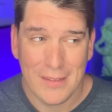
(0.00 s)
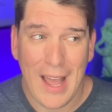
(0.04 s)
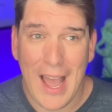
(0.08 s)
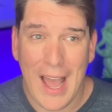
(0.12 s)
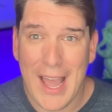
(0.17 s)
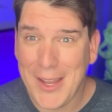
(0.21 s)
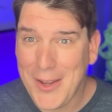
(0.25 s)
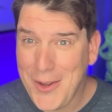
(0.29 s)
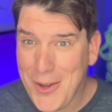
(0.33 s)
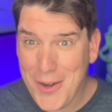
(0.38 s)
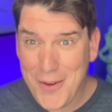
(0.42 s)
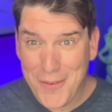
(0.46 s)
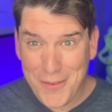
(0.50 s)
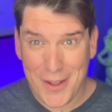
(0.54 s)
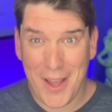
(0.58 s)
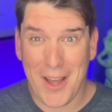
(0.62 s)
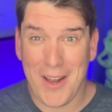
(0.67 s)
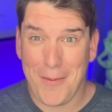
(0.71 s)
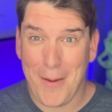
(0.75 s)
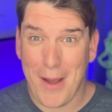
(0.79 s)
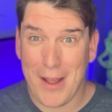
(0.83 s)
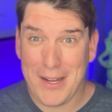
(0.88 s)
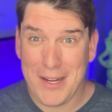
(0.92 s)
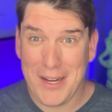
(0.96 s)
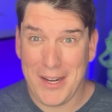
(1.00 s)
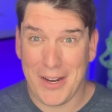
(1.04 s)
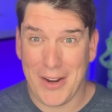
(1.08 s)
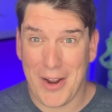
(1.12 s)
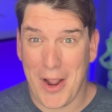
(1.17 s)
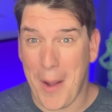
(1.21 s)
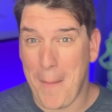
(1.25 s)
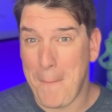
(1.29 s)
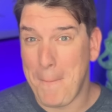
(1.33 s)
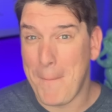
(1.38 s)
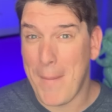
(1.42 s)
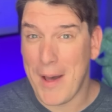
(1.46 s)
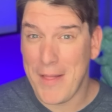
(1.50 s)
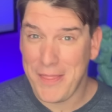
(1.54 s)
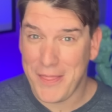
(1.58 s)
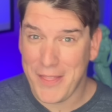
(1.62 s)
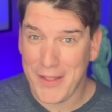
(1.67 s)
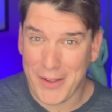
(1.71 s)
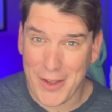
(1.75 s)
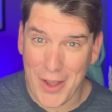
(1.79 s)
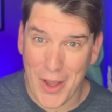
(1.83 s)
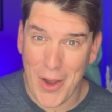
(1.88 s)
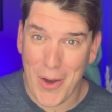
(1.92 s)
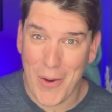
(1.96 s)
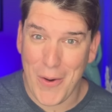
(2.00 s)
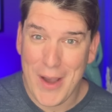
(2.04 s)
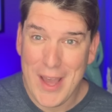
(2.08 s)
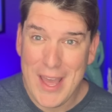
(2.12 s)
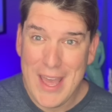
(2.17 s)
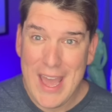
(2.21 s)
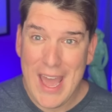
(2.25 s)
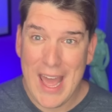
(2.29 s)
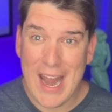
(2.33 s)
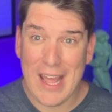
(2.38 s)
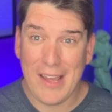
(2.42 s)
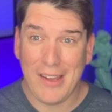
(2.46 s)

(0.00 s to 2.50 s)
I could have come on here a month ago and I